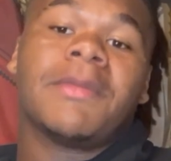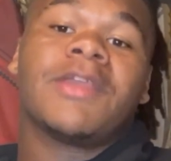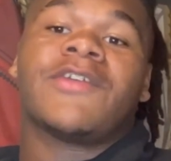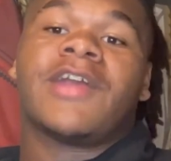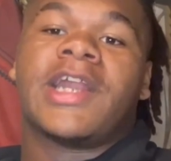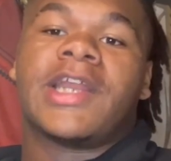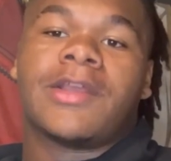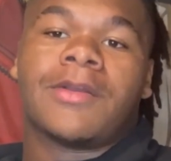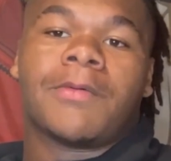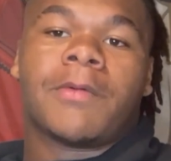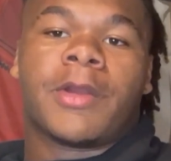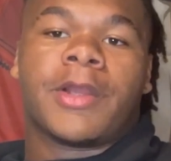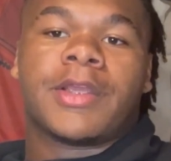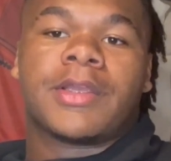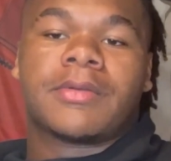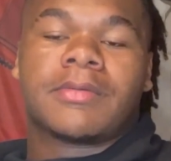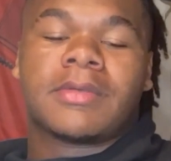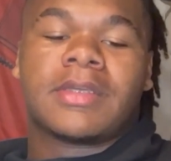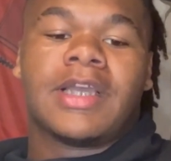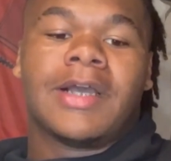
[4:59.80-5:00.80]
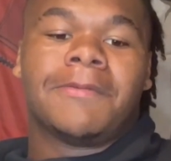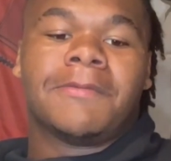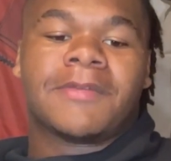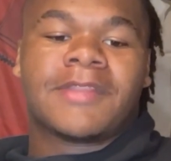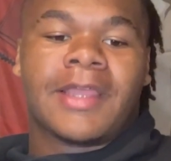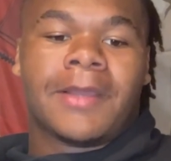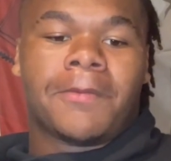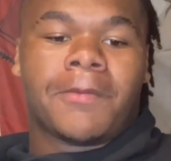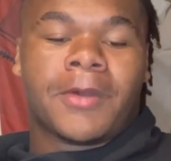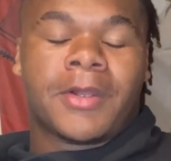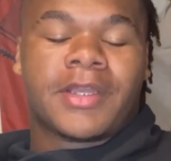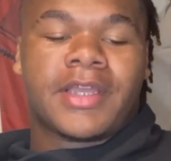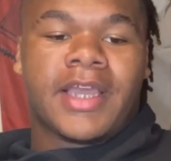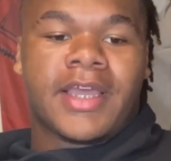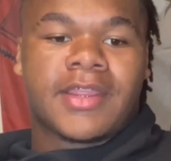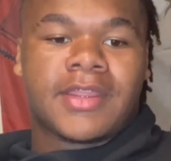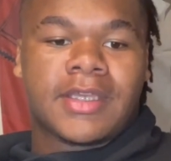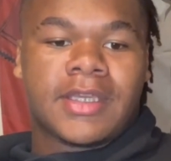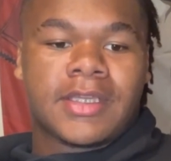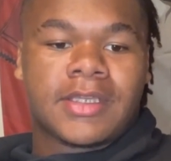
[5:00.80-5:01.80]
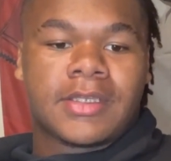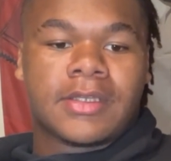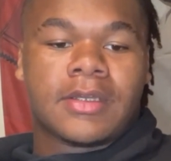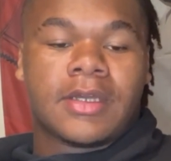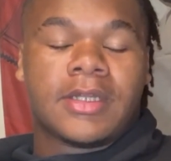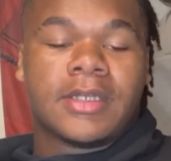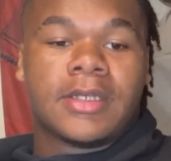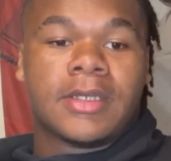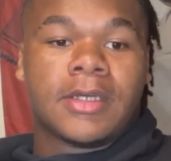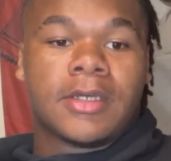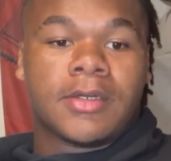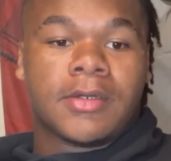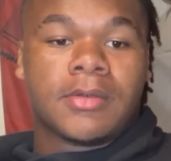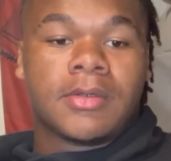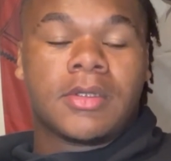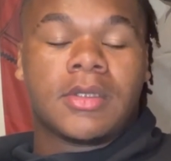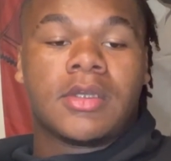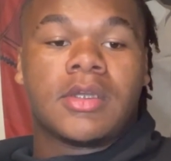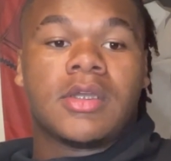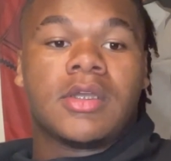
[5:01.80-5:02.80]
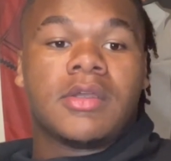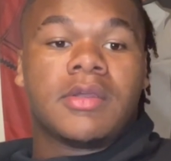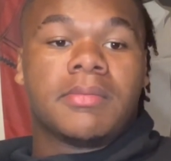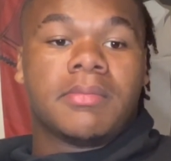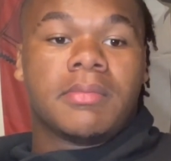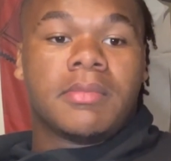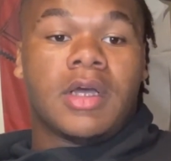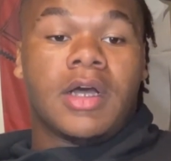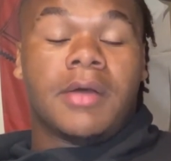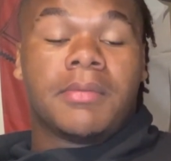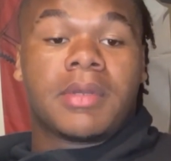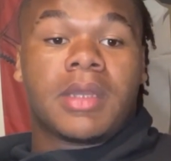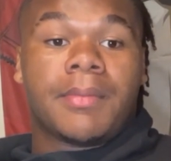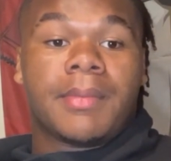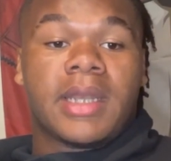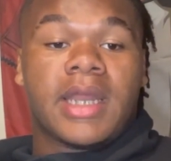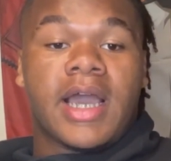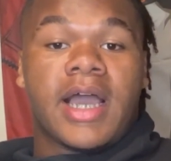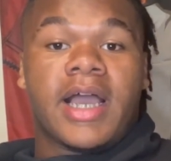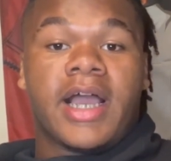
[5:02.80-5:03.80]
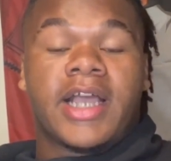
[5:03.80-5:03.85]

Be ready to work. Come with that work ethic. I know um, coming out of